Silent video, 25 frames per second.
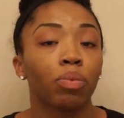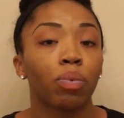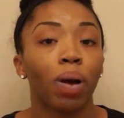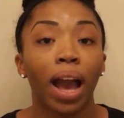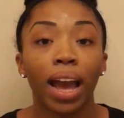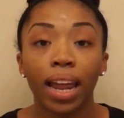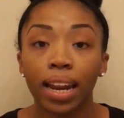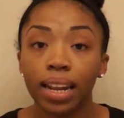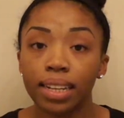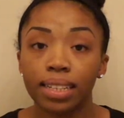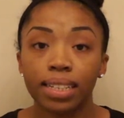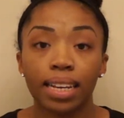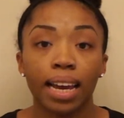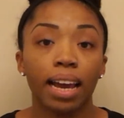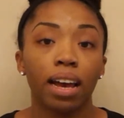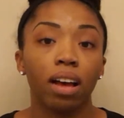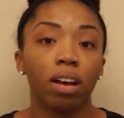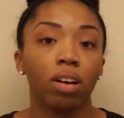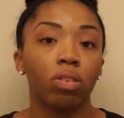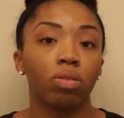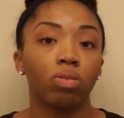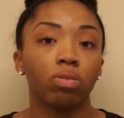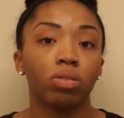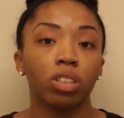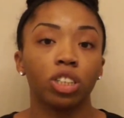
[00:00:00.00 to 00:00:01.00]
write it
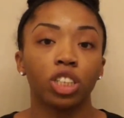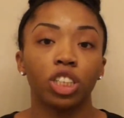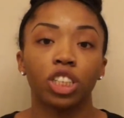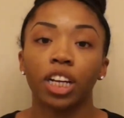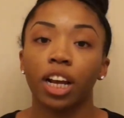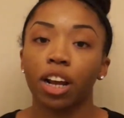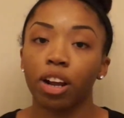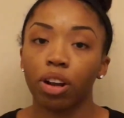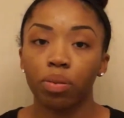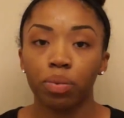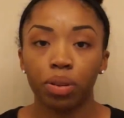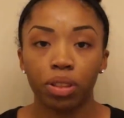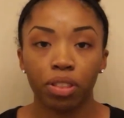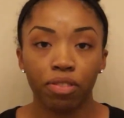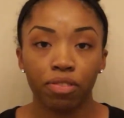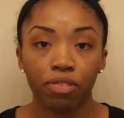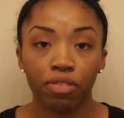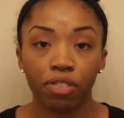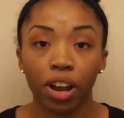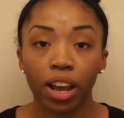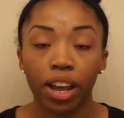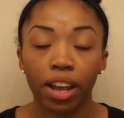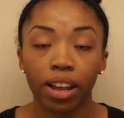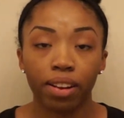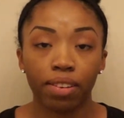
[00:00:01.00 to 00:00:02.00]
down, share it with a
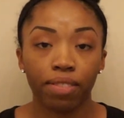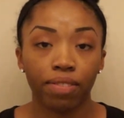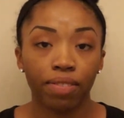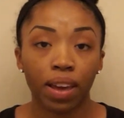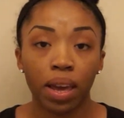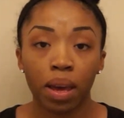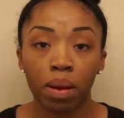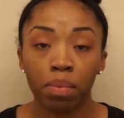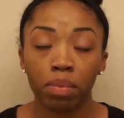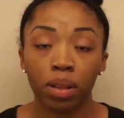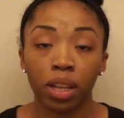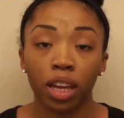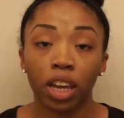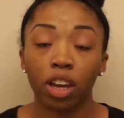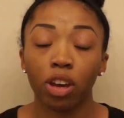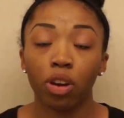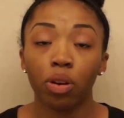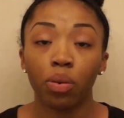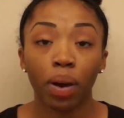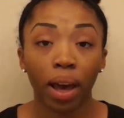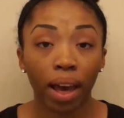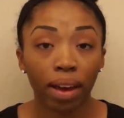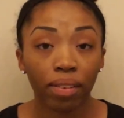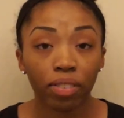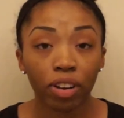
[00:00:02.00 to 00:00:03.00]
friend, family,
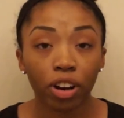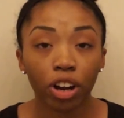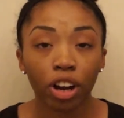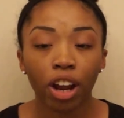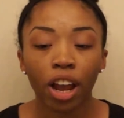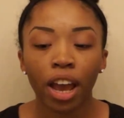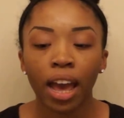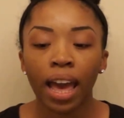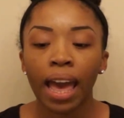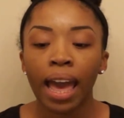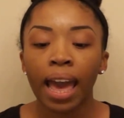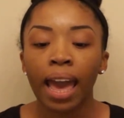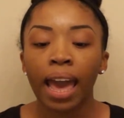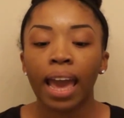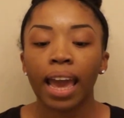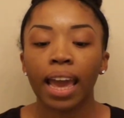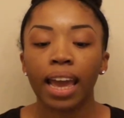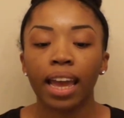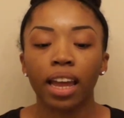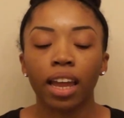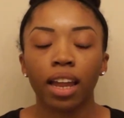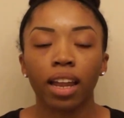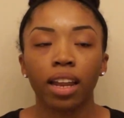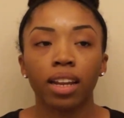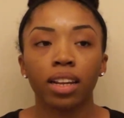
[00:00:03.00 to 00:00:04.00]
whoever,
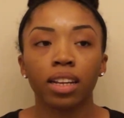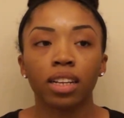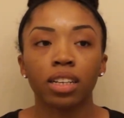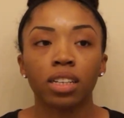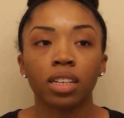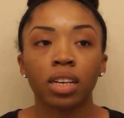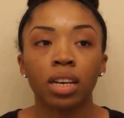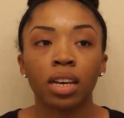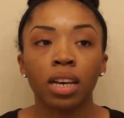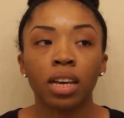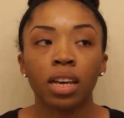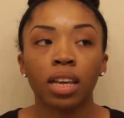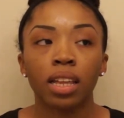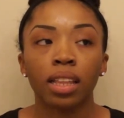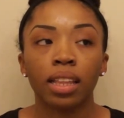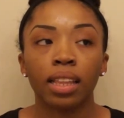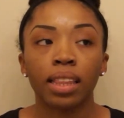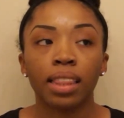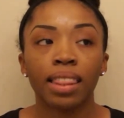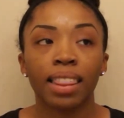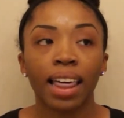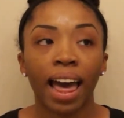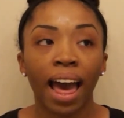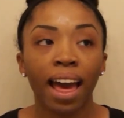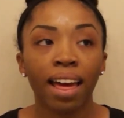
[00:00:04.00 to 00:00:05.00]
and
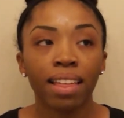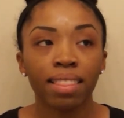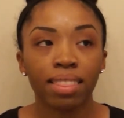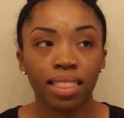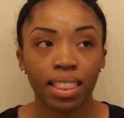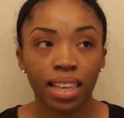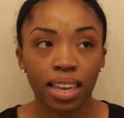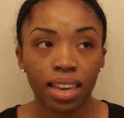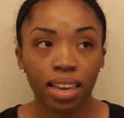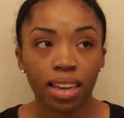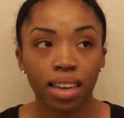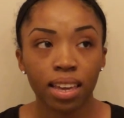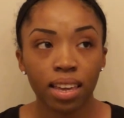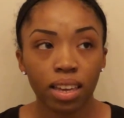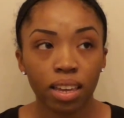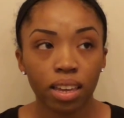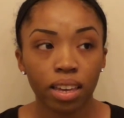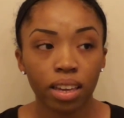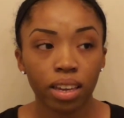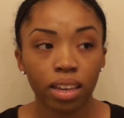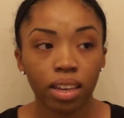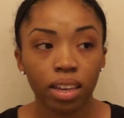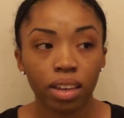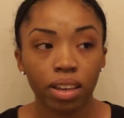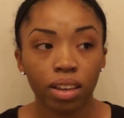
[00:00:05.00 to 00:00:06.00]
that
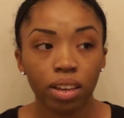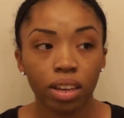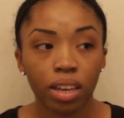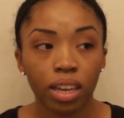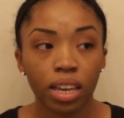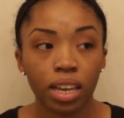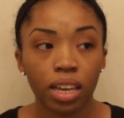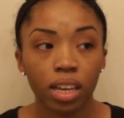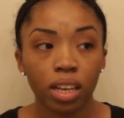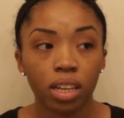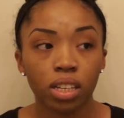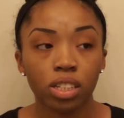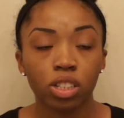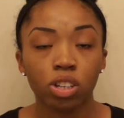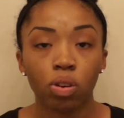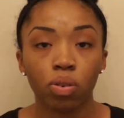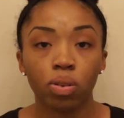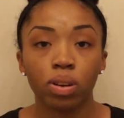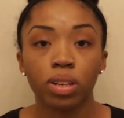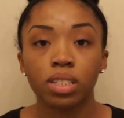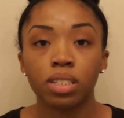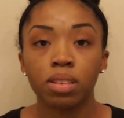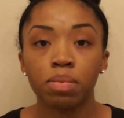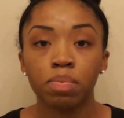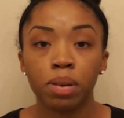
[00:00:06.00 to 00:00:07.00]
thing is
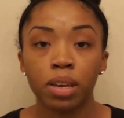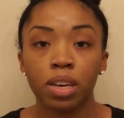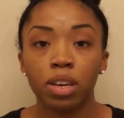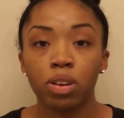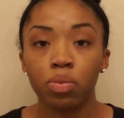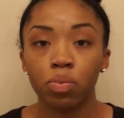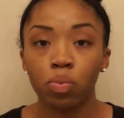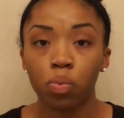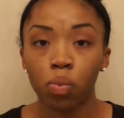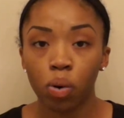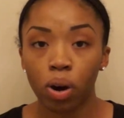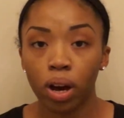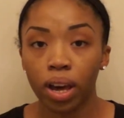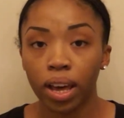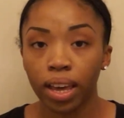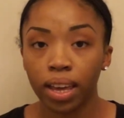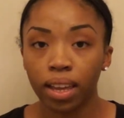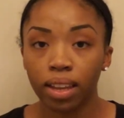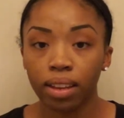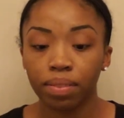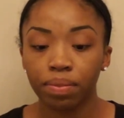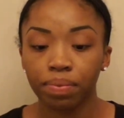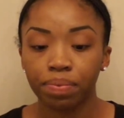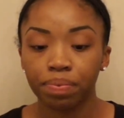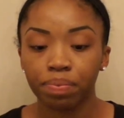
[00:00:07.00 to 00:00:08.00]
going to be
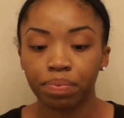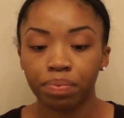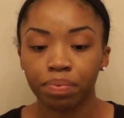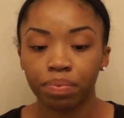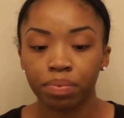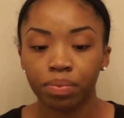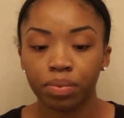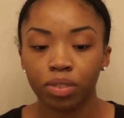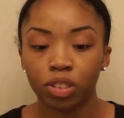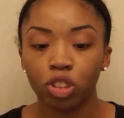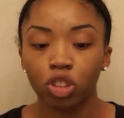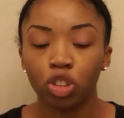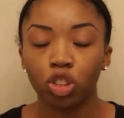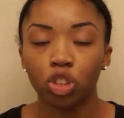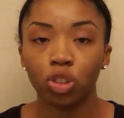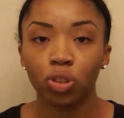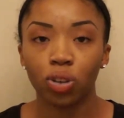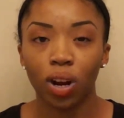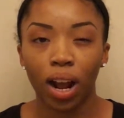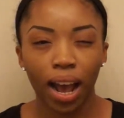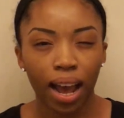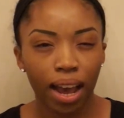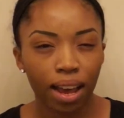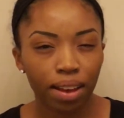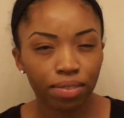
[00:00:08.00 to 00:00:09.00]
what
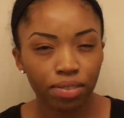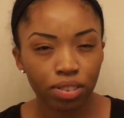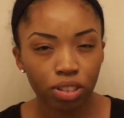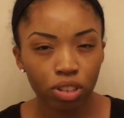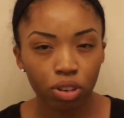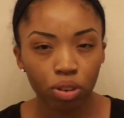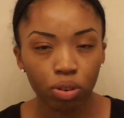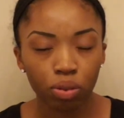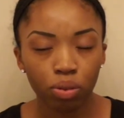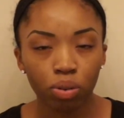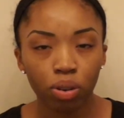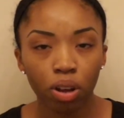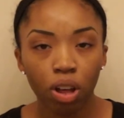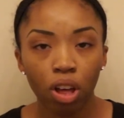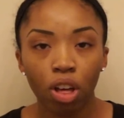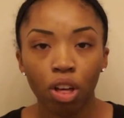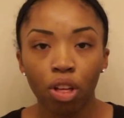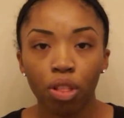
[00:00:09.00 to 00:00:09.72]
drives you